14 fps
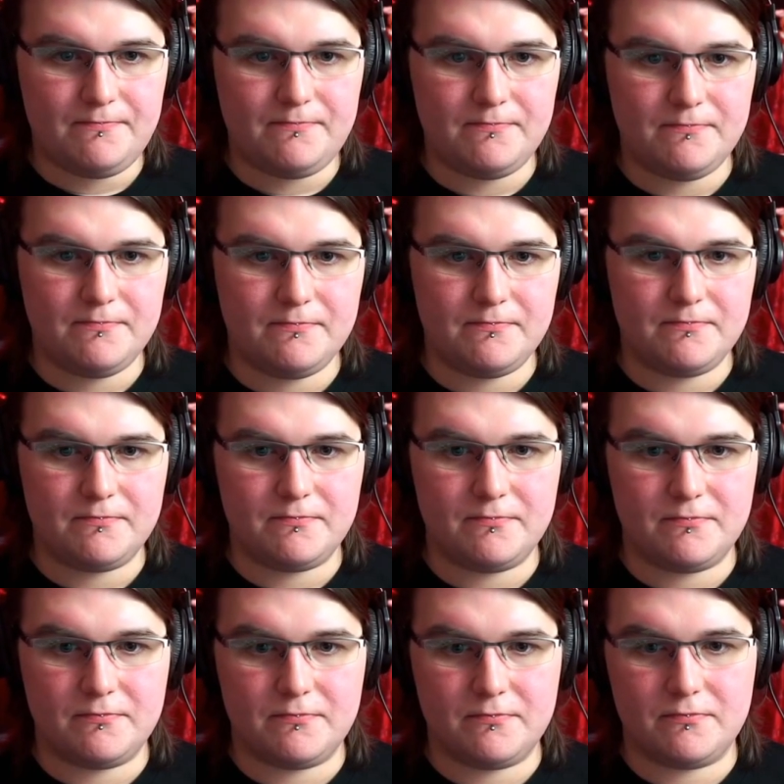
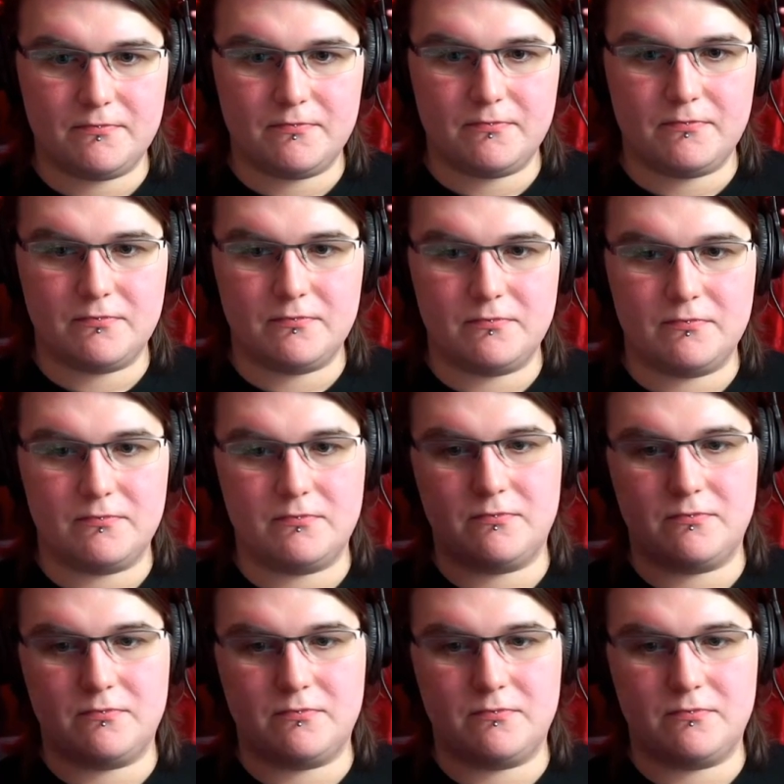Nobody speaks.